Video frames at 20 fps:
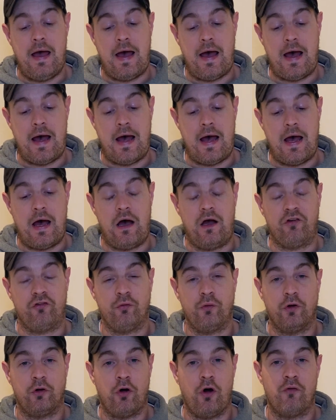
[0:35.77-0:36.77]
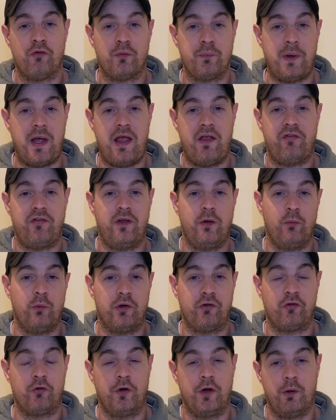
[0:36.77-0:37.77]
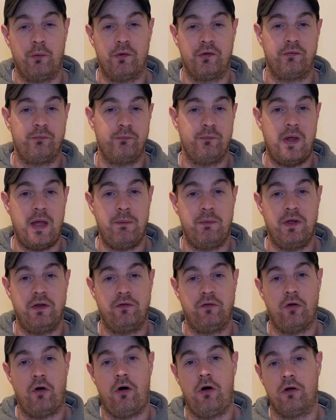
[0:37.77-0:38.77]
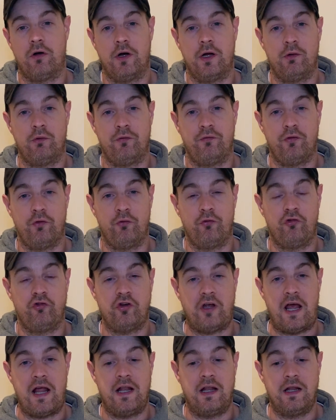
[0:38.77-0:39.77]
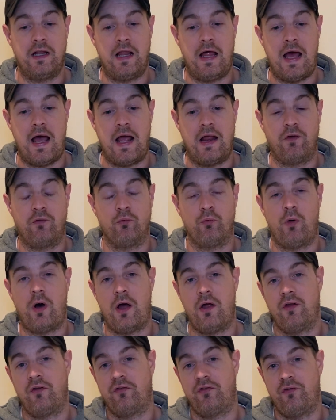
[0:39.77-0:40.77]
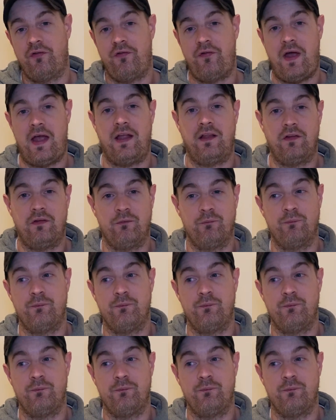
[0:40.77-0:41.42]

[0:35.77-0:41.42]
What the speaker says: I just want to cover basically what's going on with maybe Tallguy Review's channel and what's affected